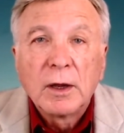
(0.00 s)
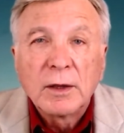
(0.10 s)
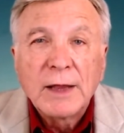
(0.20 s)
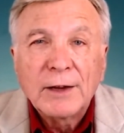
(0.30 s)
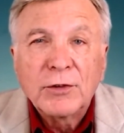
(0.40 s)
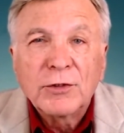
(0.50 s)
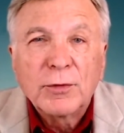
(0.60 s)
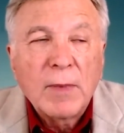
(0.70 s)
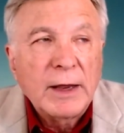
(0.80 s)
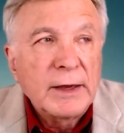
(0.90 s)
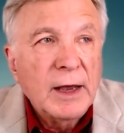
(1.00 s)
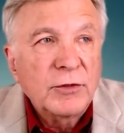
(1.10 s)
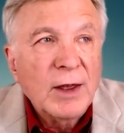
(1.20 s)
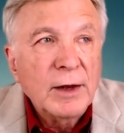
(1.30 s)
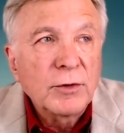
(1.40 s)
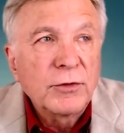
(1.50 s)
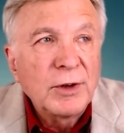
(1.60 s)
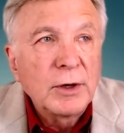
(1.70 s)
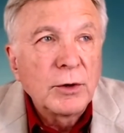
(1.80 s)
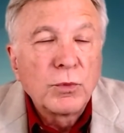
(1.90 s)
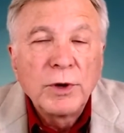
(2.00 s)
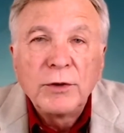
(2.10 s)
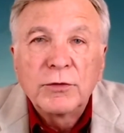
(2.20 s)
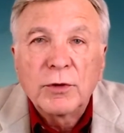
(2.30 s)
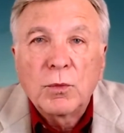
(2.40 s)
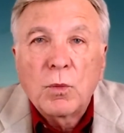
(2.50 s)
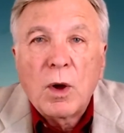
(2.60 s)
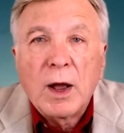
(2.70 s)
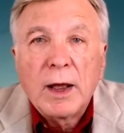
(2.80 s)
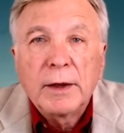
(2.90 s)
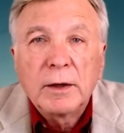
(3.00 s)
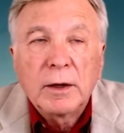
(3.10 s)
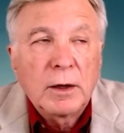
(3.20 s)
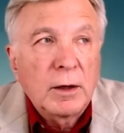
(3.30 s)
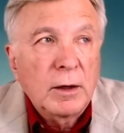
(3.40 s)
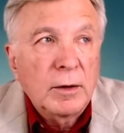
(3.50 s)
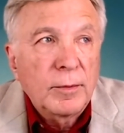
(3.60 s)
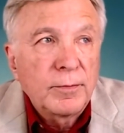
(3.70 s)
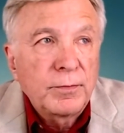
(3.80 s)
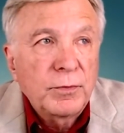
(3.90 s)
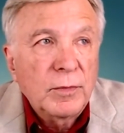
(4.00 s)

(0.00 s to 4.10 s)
That's just my guess. I don't see any reason why um,